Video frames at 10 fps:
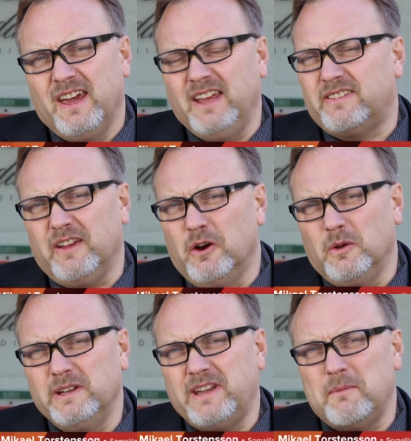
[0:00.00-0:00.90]
It's the
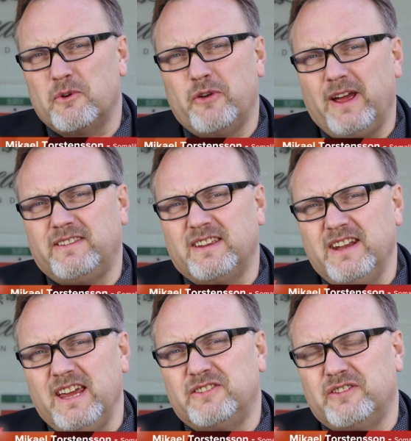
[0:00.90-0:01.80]
only democratic
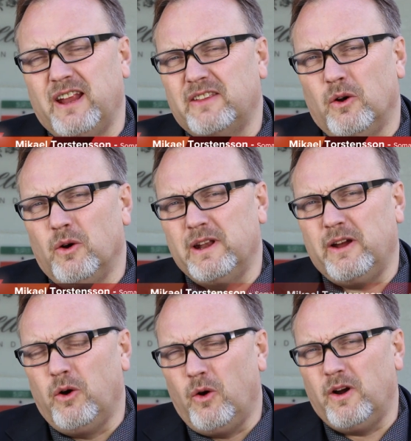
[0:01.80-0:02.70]
nation at all
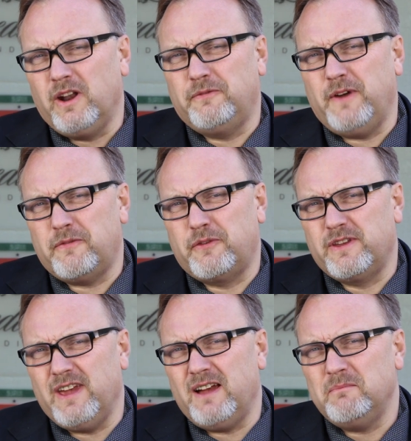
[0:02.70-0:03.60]
the Horn of
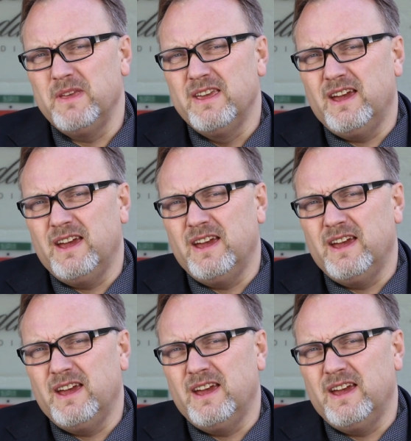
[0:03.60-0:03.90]
Africa